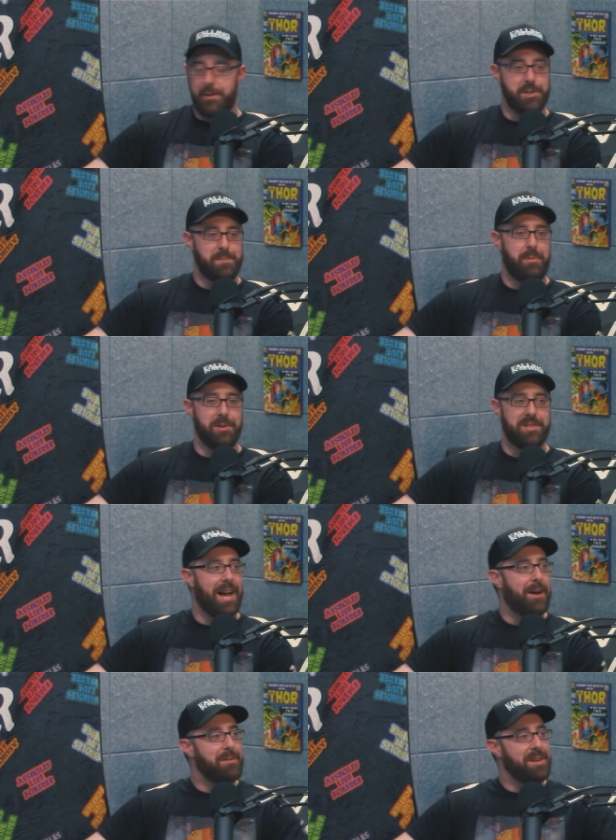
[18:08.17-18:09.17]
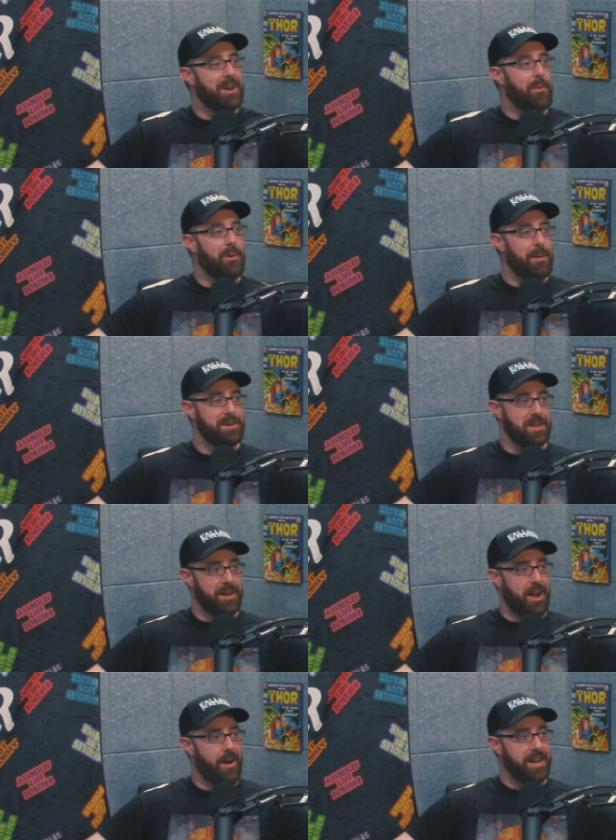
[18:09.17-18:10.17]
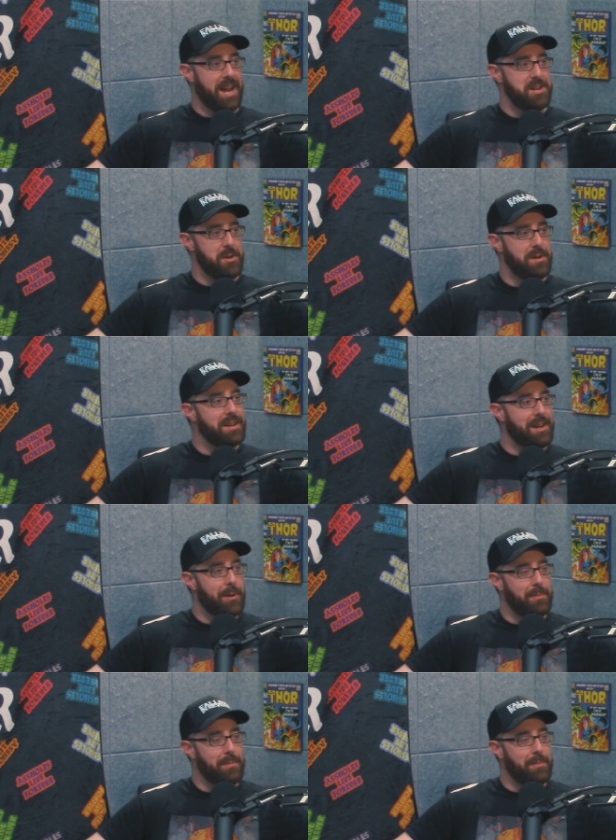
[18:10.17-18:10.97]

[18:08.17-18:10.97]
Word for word: I'll just puss out, you know, where I'm just I'm like, oh, I can't do it, you know.